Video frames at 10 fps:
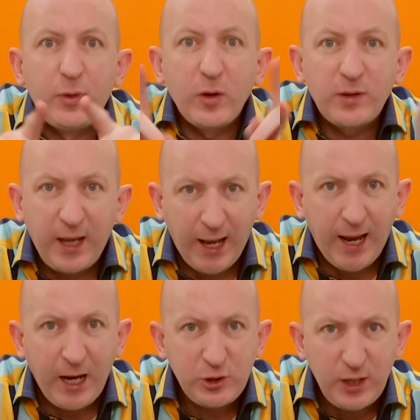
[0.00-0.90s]
There's
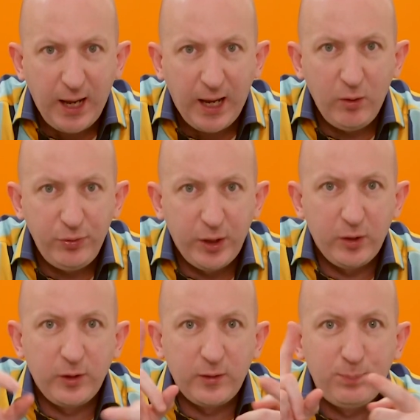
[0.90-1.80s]
cash out
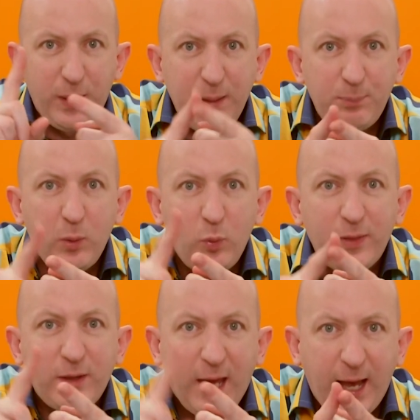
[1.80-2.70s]
there. There's people
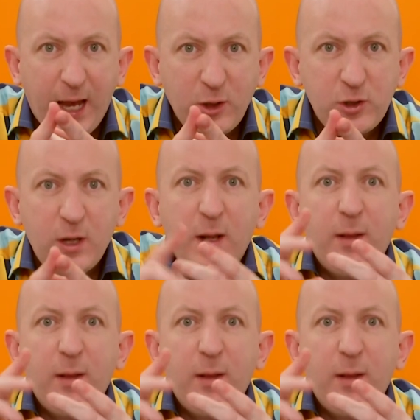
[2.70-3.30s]
with cash.